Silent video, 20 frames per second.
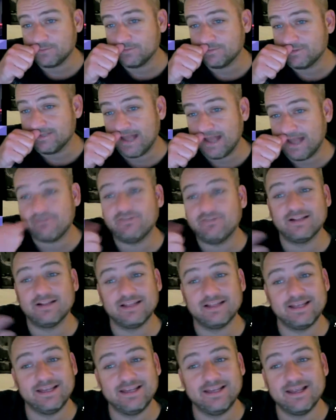
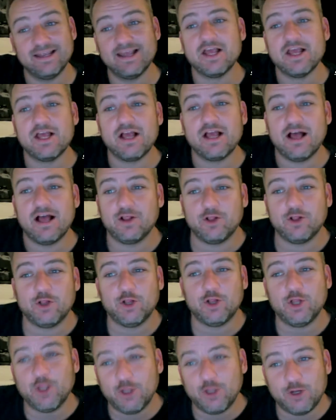definitely a
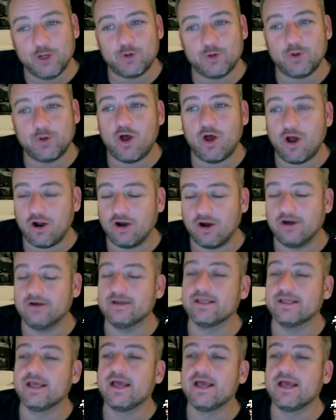little hard.